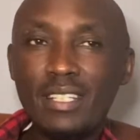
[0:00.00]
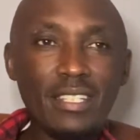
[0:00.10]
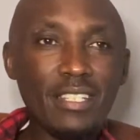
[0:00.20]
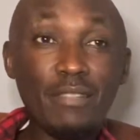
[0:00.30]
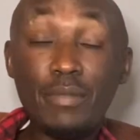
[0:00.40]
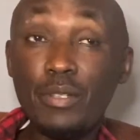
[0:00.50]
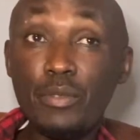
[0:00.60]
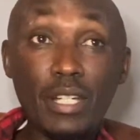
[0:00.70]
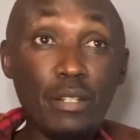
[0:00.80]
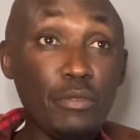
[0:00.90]
they've been doing
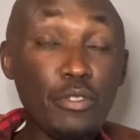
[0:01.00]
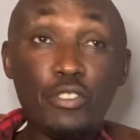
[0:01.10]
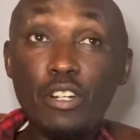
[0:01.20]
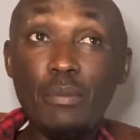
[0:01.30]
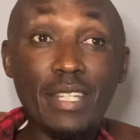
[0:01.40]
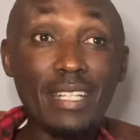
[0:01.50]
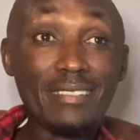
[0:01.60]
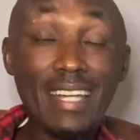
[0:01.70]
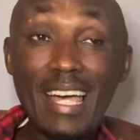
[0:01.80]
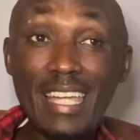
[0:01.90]
a good job, they are
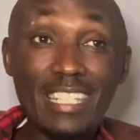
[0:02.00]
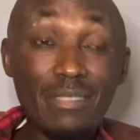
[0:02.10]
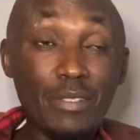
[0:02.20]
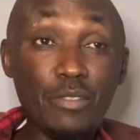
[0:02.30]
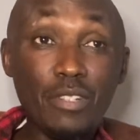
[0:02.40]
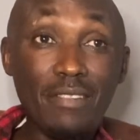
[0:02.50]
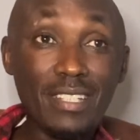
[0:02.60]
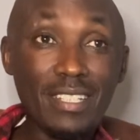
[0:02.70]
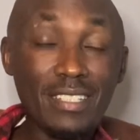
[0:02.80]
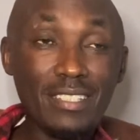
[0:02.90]
tired, they've been
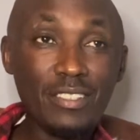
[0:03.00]
traveling.